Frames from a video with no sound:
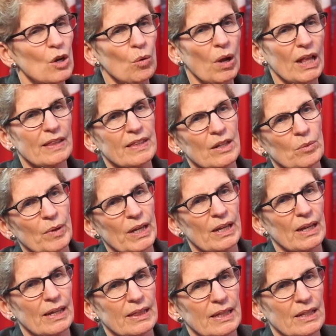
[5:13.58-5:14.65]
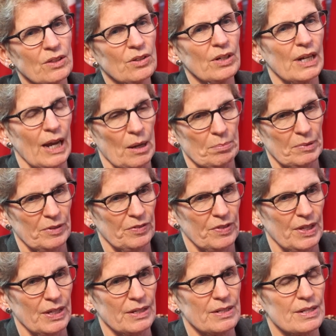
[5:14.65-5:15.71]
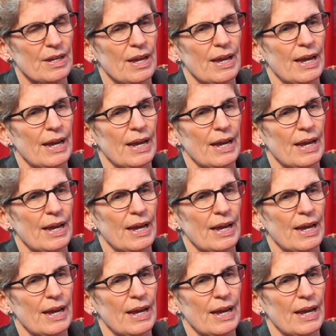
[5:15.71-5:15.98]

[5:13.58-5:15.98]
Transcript: Well, I think there are a couple of things,